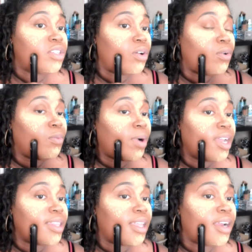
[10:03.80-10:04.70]
So
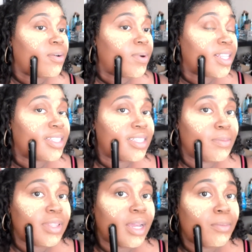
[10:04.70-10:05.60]
right there where the
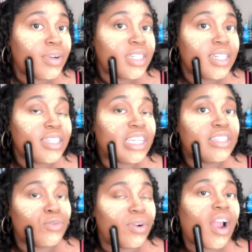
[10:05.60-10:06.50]
tip of that brush
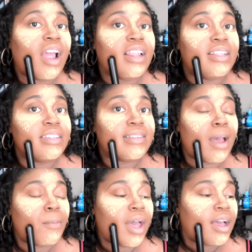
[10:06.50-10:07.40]
is where I need to
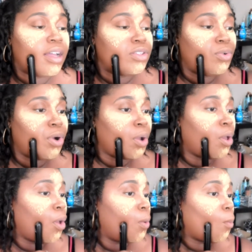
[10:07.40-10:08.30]
stop my contour,
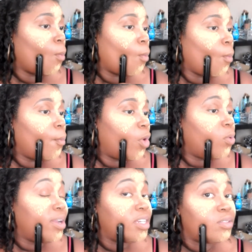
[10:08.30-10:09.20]

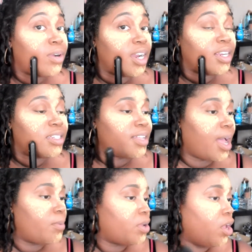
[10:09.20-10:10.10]
which is where it
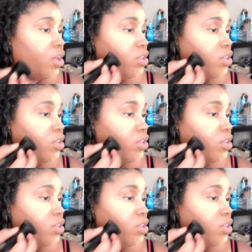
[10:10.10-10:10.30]
stopped.